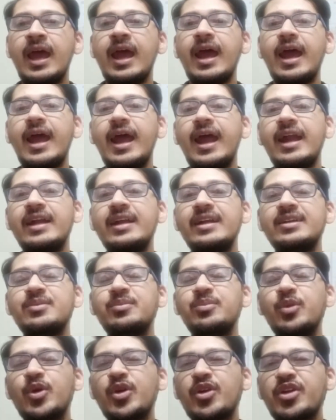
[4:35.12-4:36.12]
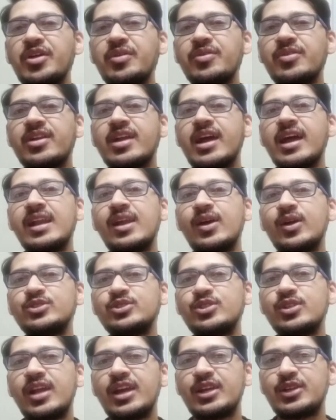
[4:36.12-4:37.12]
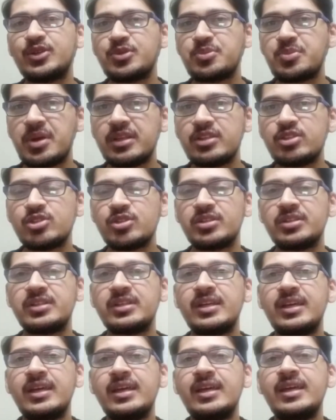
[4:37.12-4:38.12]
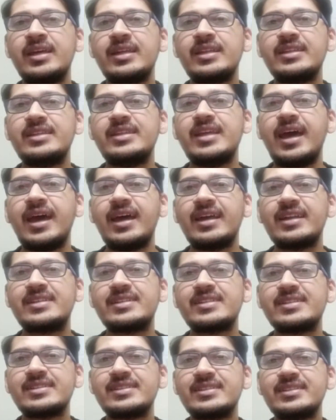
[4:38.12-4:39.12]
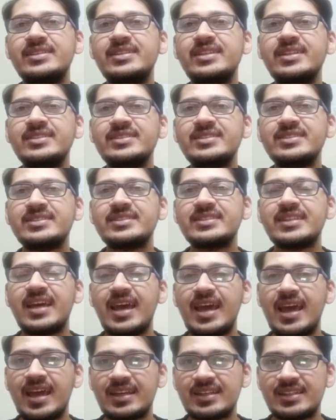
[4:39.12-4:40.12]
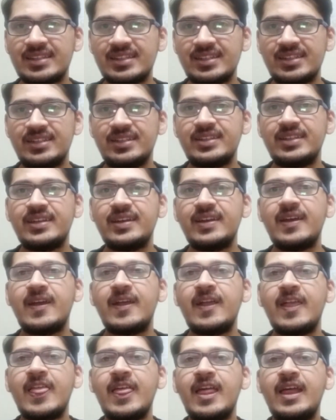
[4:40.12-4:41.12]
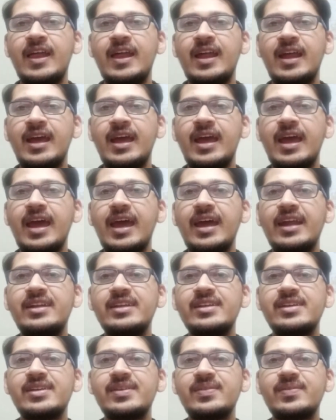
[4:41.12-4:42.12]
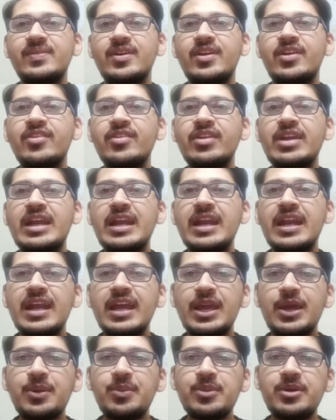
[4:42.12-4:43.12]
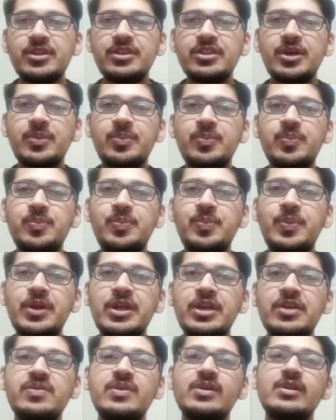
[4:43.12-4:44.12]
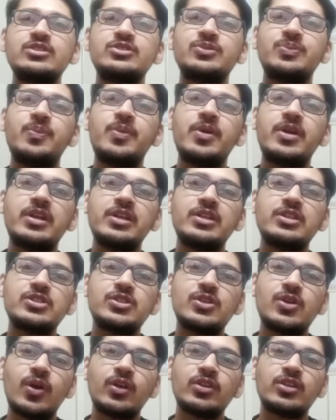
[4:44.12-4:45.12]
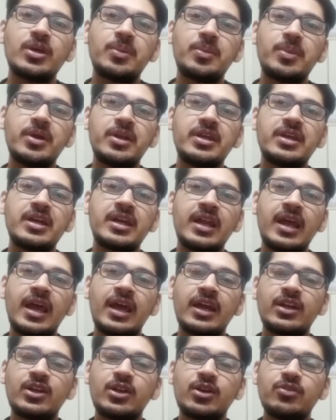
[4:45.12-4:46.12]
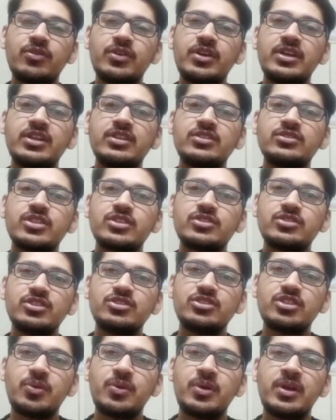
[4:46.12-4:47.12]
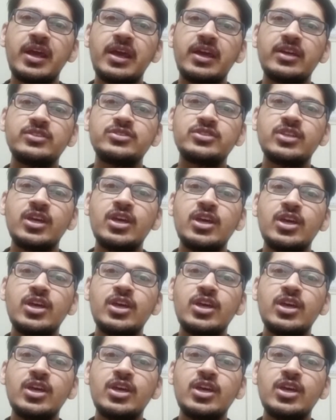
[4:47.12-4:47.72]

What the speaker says: And moreover, I'll also like to mention that this act had renamed the previous British North American Act of 1867 as